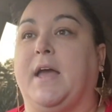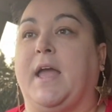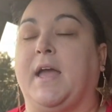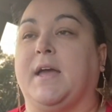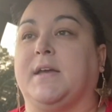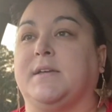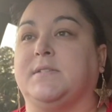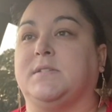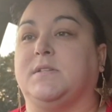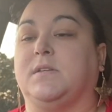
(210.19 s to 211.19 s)

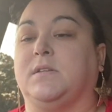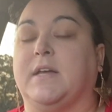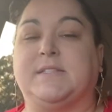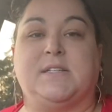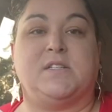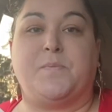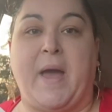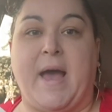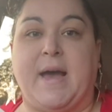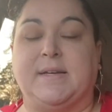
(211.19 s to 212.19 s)
and lessons
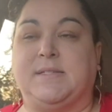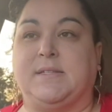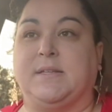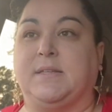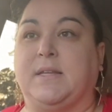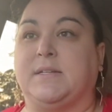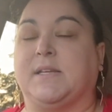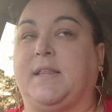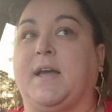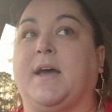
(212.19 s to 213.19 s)
passed and things
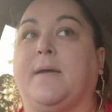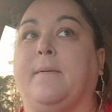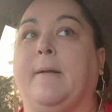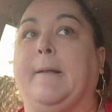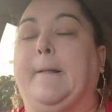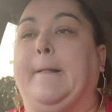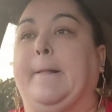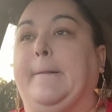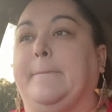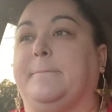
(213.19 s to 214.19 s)
like that.
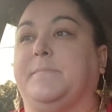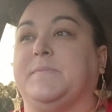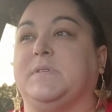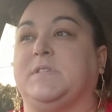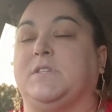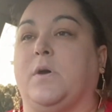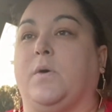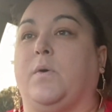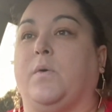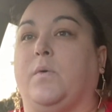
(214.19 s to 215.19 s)

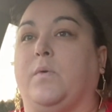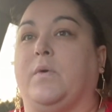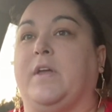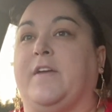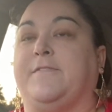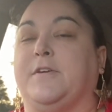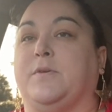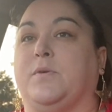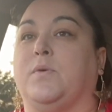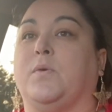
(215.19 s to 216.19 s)
So if
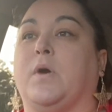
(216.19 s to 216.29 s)
you